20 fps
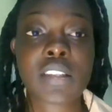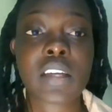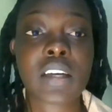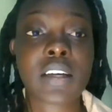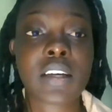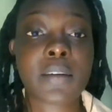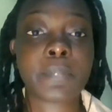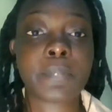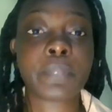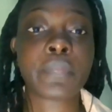
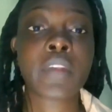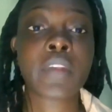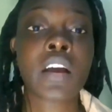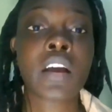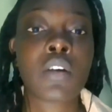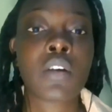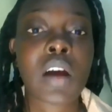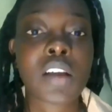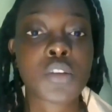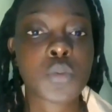Um,
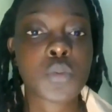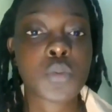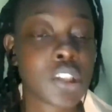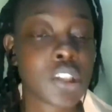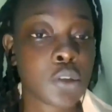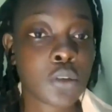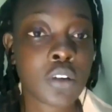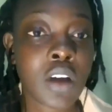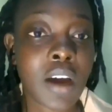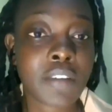as we
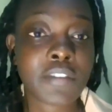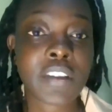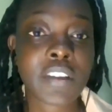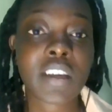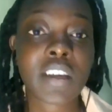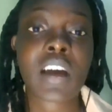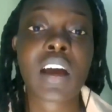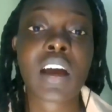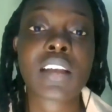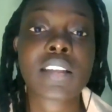know, Africa
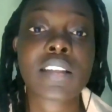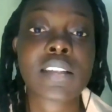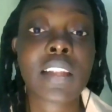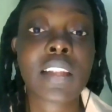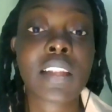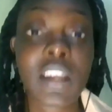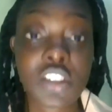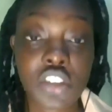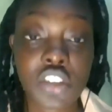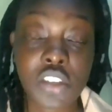has the
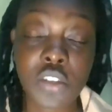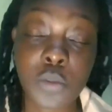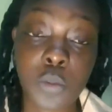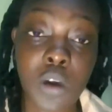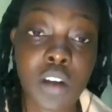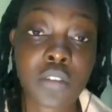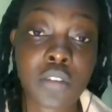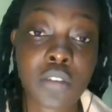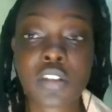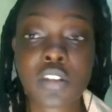largest
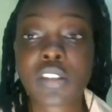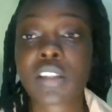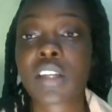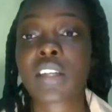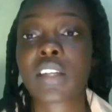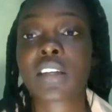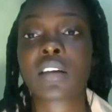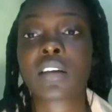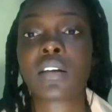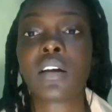workforce
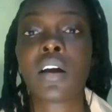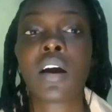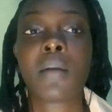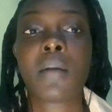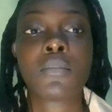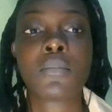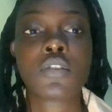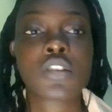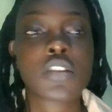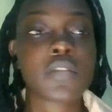and
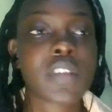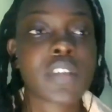most of